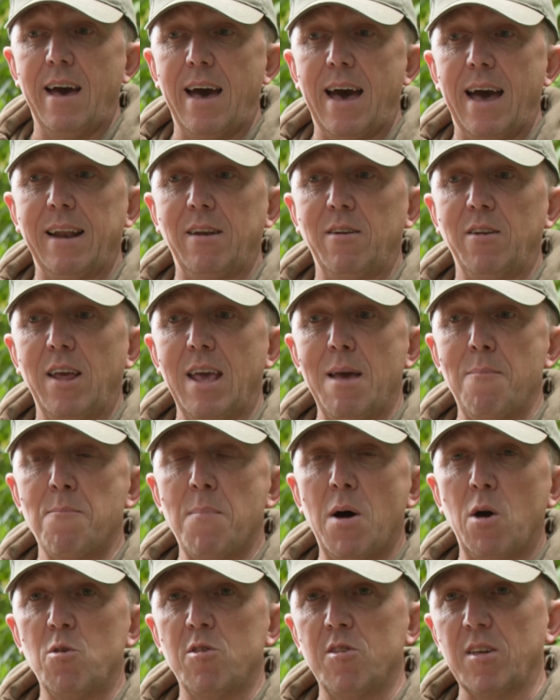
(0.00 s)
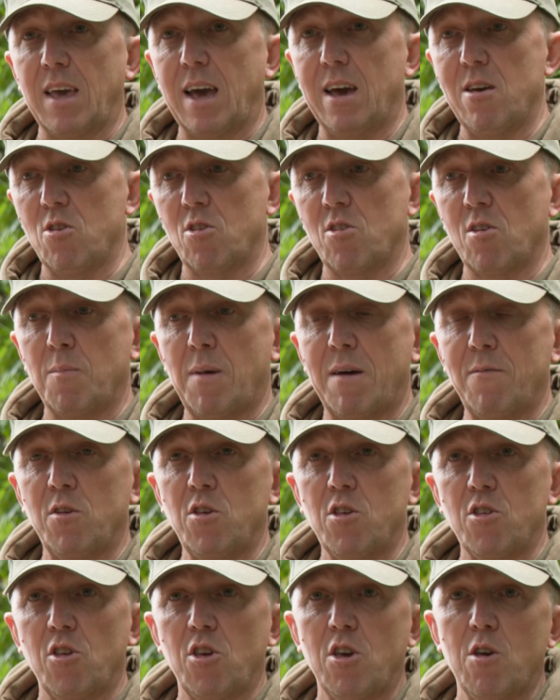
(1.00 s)
and in most occasions I'm
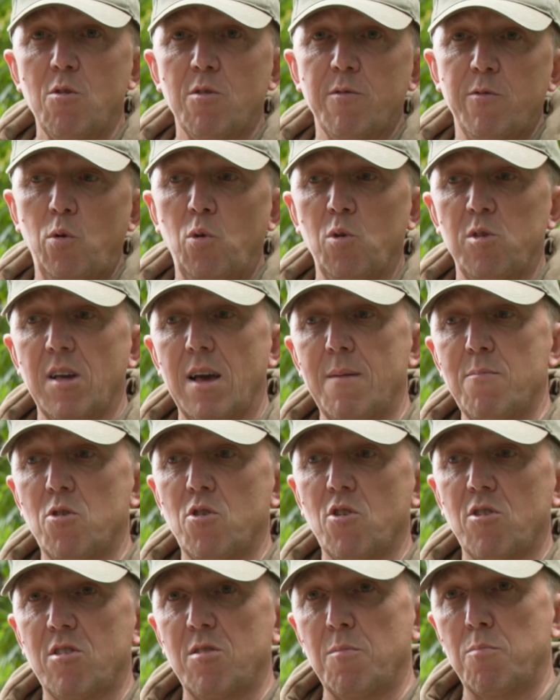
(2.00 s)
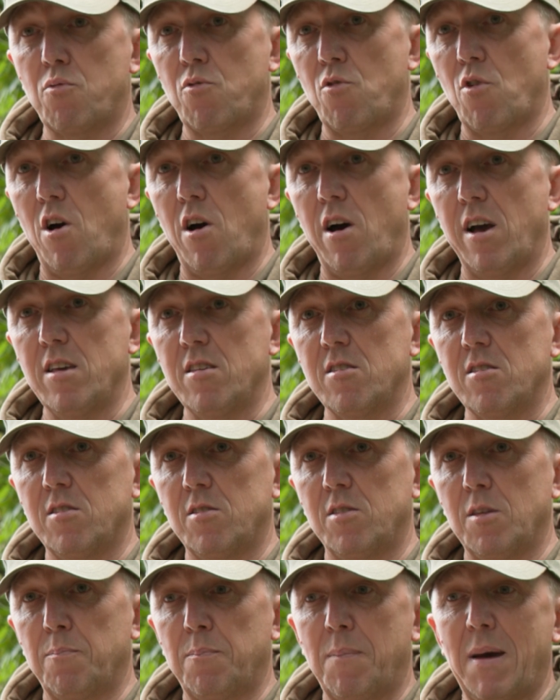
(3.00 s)
having to use forceps just to prise
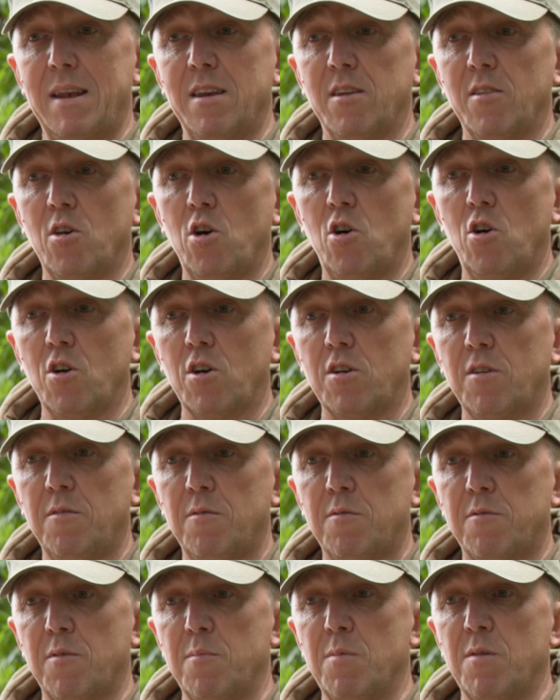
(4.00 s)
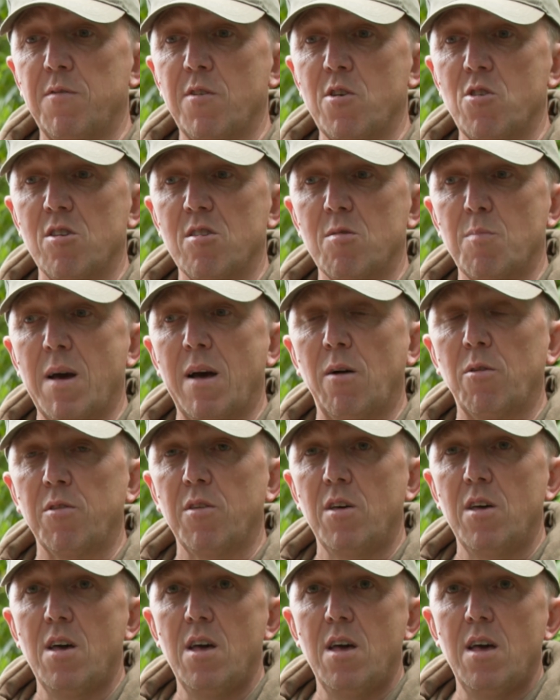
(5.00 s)
the bend of the hook from the fish's mouth.
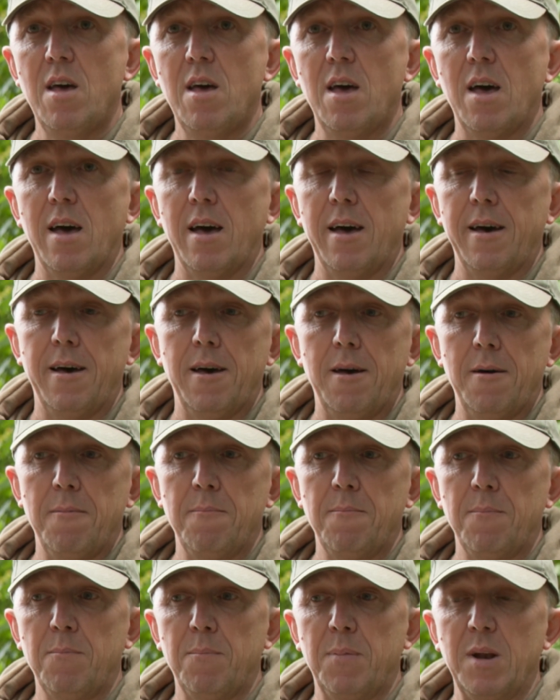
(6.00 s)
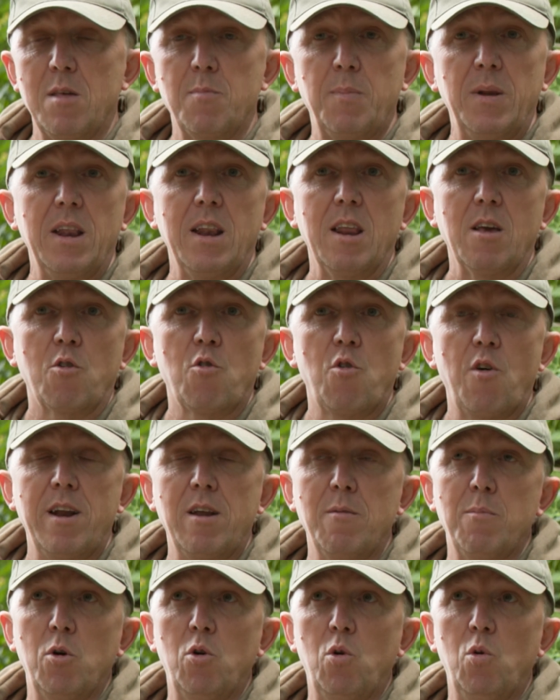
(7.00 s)
But it's been an
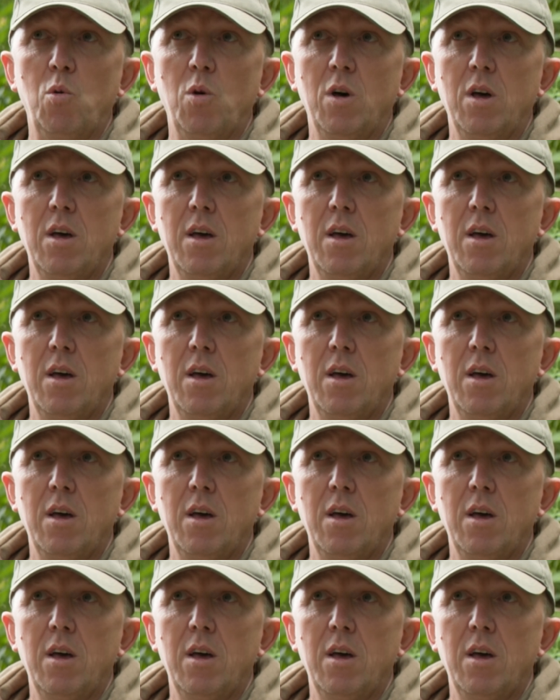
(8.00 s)
incredible